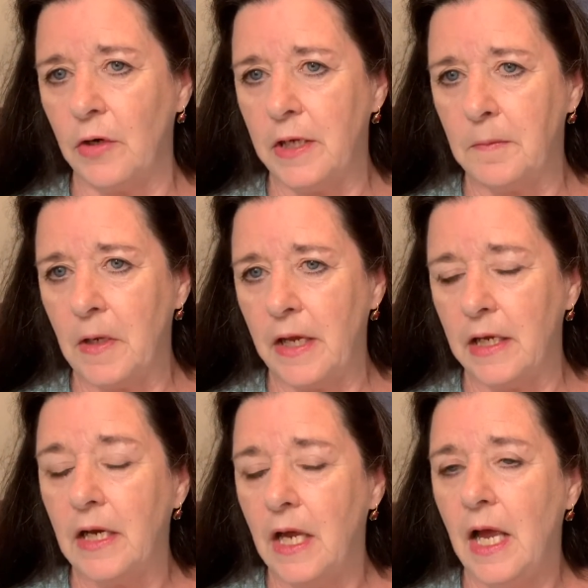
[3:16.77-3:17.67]

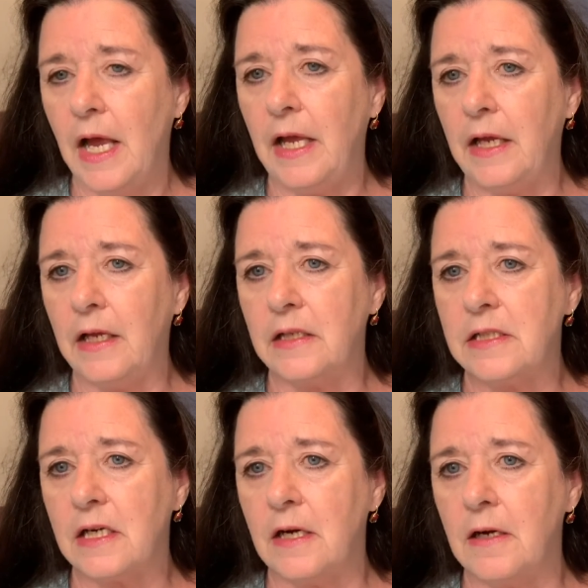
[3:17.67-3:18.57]
implant
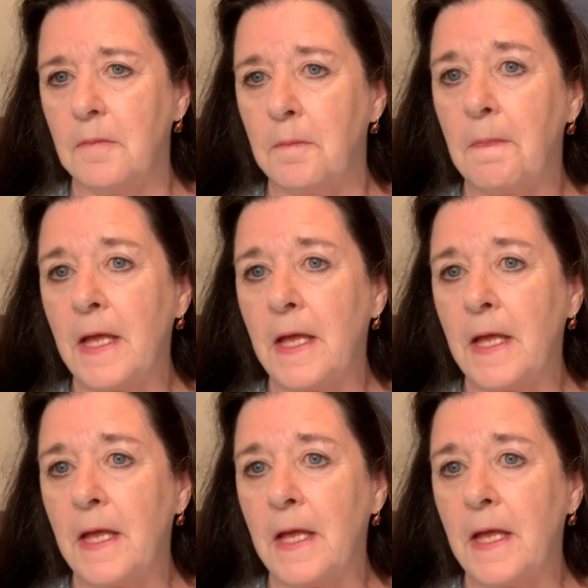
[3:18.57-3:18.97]
and um,